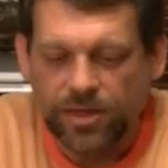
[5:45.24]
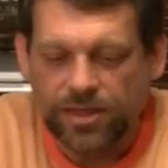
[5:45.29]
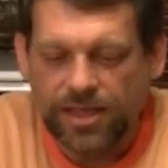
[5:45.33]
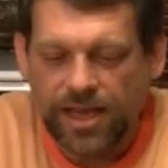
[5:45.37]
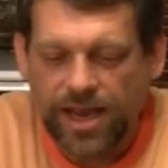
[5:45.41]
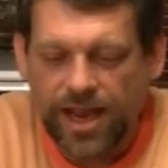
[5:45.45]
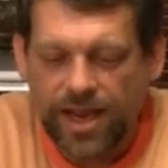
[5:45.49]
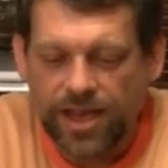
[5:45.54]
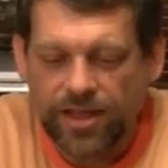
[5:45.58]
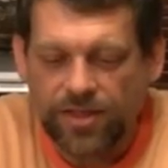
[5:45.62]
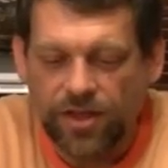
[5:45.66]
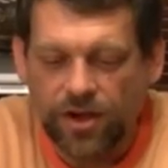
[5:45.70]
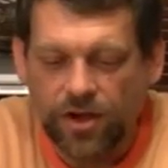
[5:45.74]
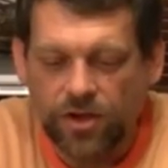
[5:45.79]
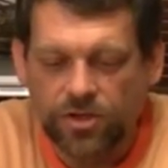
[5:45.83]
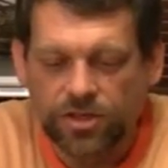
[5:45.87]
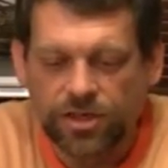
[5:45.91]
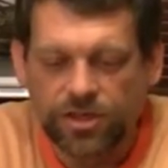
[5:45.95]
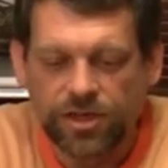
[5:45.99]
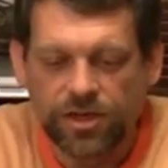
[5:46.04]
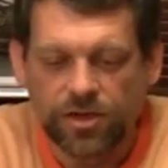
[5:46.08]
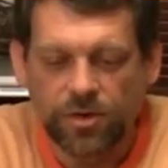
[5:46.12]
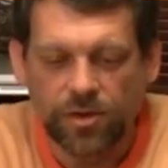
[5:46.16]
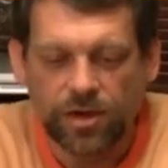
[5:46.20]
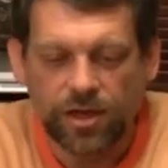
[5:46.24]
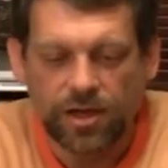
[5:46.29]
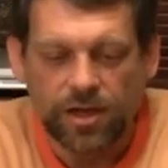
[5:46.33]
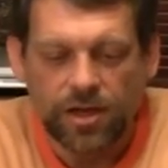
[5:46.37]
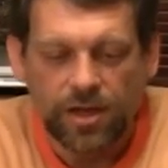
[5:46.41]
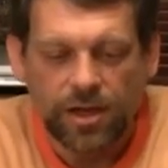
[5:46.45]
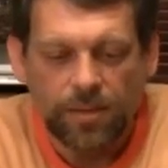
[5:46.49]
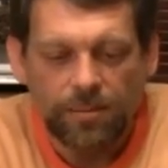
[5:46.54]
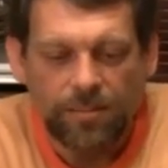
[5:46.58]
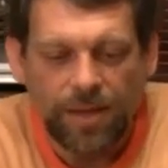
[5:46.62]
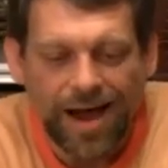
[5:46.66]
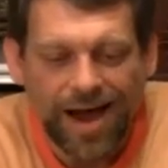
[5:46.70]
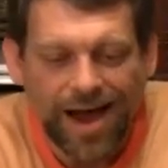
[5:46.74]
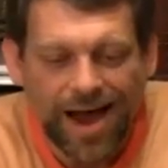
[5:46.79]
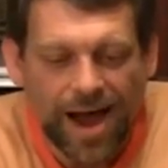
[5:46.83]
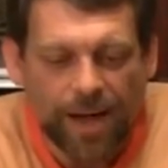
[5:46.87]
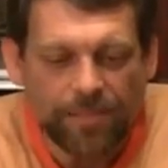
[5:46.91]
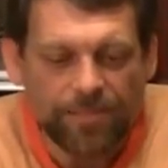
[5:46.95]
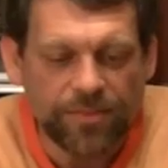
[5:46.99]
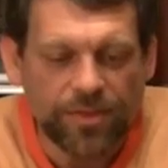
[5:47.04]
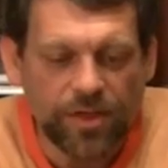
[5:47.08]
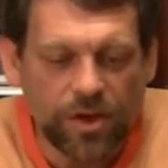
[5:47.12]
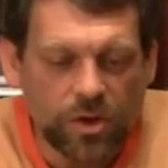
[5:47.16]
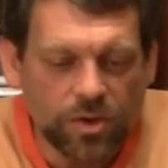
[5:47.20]
gonna take those and you're gonna
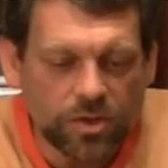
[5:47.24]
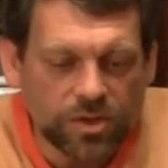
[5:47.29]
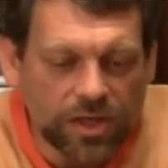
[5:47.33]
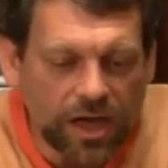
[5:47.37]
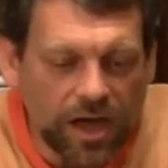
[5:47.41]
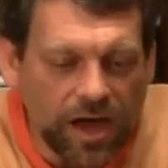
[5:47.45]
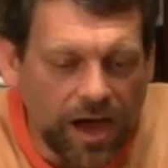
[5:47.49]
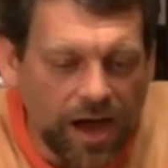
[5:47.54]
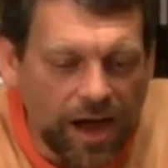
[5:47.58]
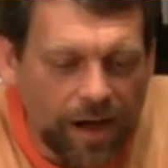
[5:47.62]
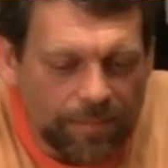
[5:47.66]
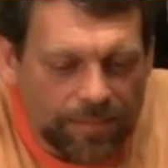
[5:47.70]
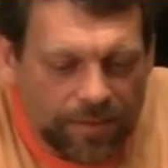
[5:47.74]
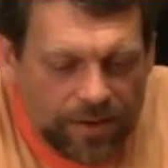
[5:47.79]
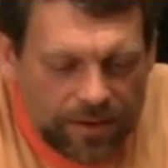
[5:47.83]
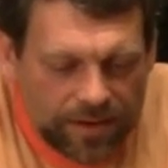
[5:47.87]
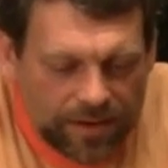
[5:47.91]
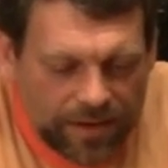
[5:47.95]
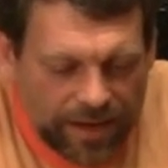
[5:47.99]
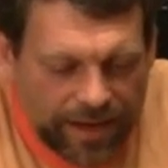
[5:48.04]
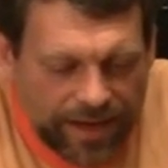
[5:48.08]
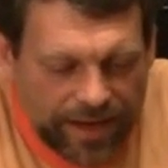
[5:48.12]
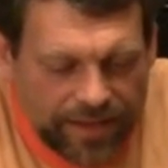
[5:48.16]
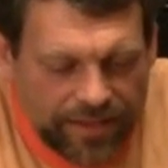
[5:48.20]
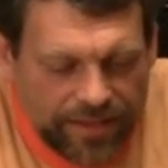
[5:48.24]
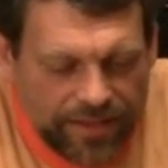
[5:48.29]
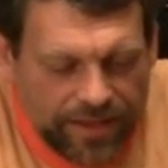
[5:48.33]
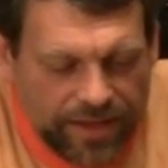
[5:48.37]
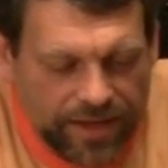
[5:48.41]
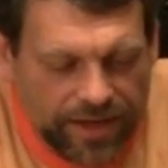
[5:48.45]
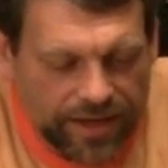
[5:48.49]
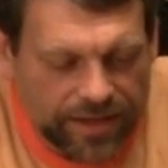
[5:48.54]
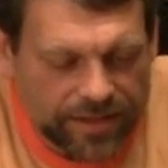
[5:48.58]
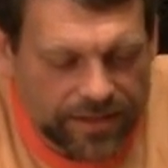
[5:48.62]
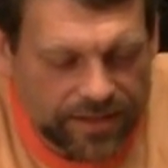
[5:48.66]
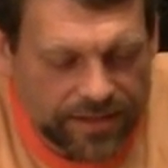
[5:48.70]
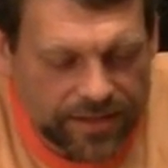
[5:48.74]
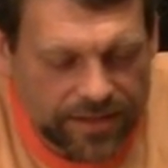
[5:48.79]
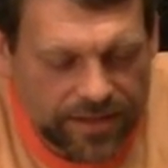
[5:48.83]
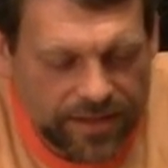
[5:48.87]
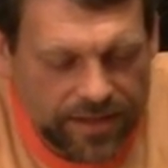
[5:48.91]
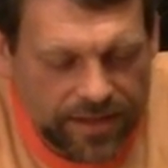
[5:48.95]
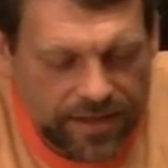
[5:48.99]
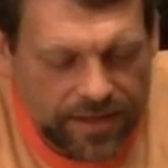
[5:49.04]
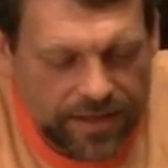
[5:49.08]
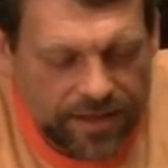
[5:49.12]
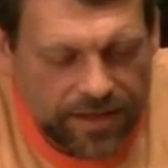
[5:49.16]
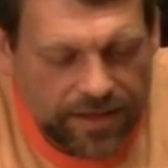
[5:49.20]
pop those up like this.
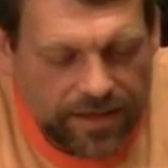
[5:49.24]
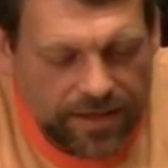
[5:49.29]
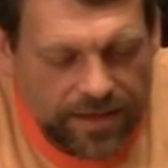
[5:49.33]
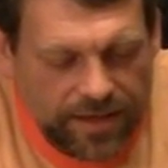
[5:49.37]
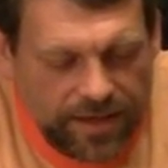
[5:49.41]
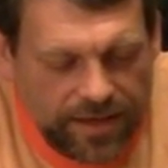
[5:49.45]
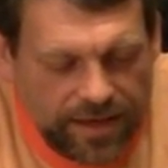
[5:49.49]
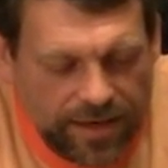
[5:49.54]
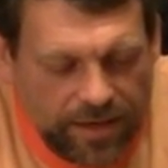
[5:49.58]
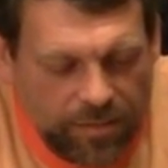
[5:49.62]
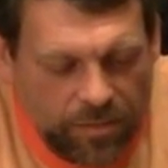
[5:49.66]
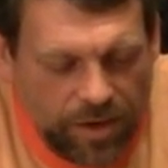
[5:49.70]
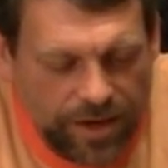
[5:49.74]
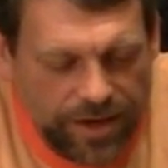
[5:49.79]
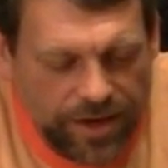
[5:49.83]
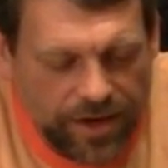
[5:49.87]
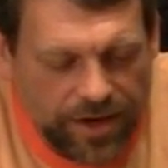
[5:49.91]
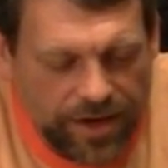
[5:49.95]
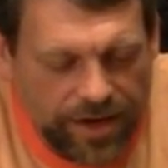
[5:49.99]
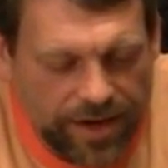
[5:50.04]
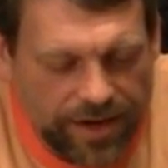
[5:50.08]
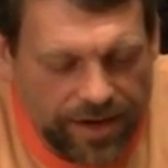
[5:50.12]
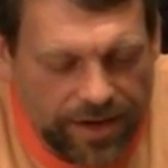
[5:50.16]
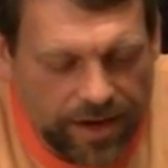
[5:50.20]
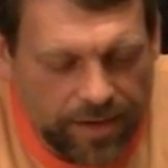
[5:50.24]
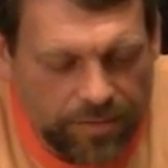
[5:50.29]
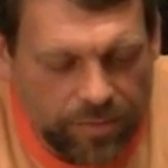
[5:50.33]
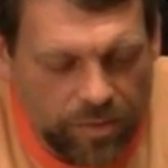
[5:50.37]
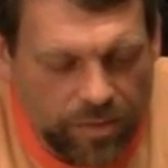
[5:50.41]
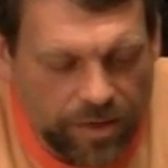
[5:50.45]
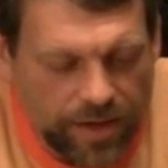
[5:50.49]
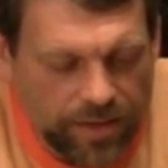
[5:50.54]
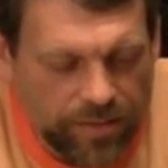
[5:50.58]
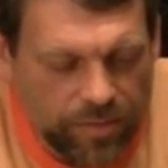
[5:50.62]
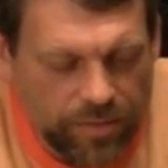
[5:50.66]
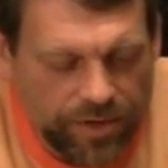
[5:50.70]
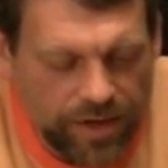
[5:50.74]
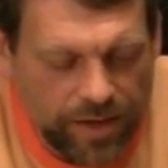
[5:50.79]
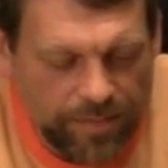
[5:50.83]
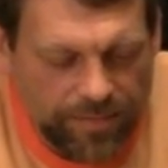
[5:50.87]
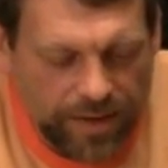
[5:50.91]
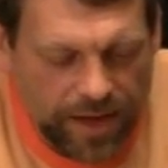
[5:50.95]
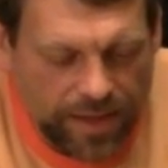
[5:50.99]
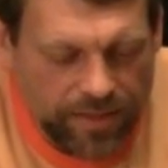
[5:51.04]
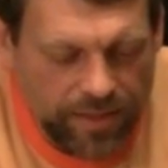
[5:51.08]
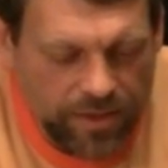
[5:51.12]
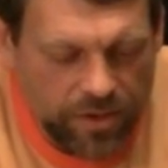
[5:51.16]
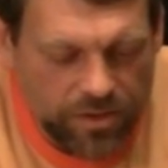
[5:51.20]
And what you're gonna end up with when you
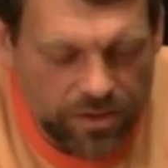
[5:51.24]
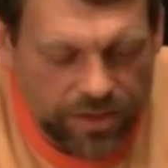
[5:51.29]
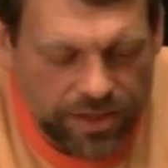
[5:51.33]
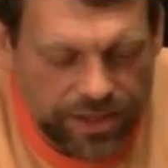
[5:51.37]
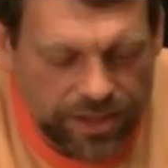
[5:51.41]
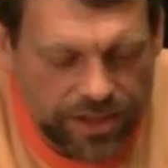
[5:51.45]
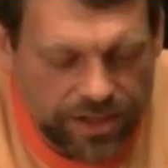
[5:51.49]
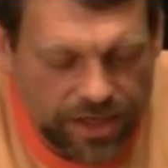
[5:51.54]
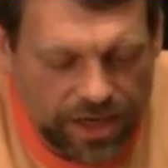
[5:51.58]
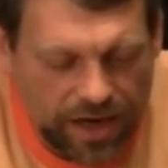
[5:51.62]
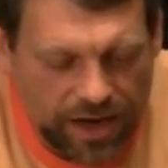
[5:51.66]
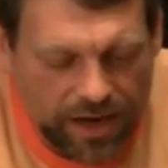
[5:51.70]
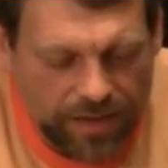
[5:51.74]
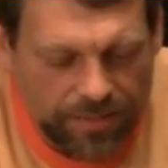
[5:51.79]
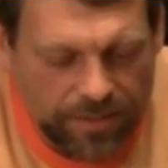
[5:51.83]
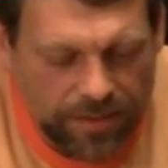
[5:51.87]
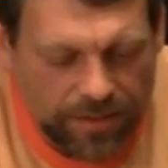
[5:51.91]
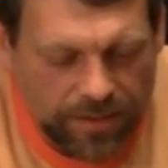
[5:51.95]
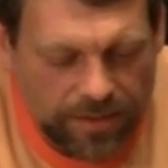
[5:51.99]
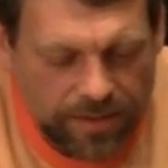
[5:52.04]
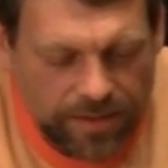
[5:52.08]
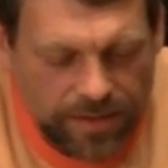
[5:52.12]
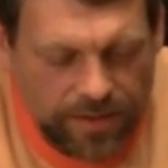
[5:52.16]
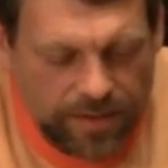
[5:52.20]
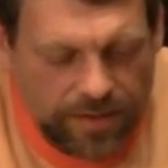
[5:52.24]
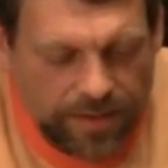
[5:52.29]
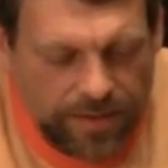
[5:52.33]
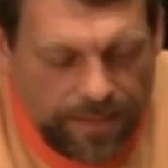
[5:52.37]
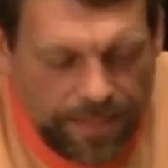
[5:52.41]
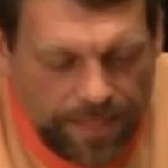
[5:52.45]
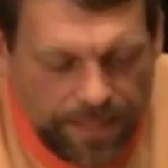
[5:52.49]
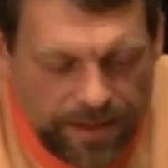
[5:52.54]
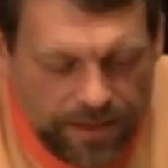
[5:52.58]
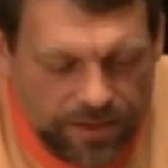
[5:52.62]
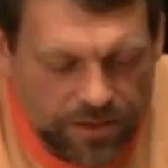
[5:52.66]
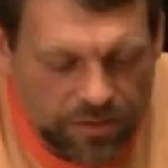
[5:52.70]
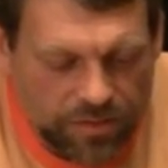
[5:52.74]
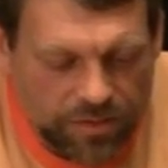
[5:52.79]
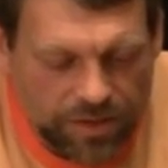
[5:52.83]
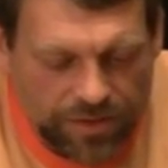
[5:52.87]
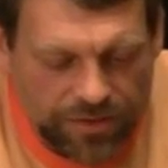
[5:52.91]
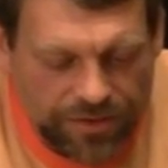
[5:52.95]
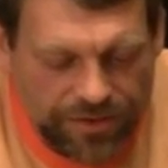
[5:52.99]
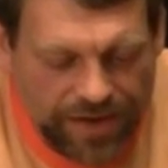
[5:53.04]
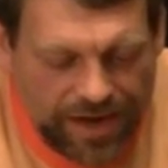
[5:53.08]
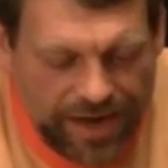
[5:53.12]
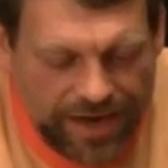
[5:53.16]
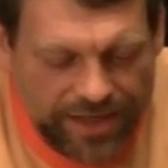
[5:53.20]
bend those each up is a
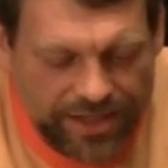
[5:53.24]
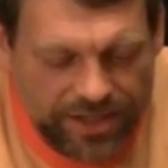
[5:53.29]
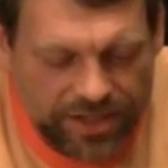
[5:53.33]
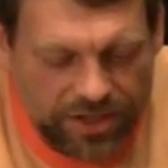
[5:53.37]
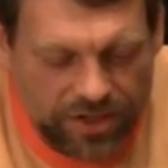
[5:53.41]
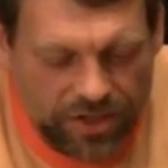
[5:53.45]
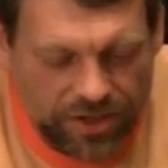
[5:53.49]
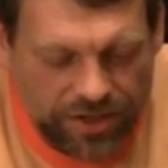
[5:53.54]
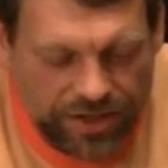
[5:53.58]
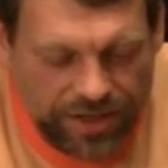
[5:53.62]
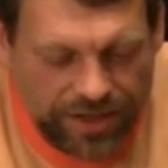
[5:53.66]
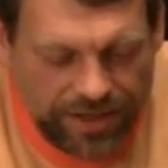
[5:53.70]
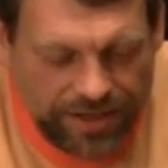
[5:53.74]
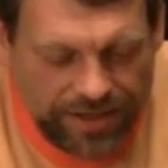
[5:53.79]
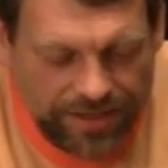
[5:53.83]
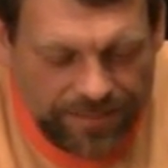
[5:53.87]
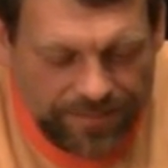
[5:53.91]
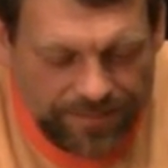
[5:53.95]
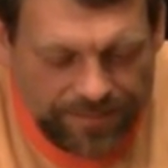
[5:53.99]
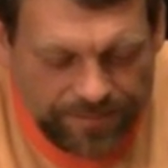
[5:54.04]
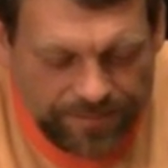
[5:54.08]
real nice looking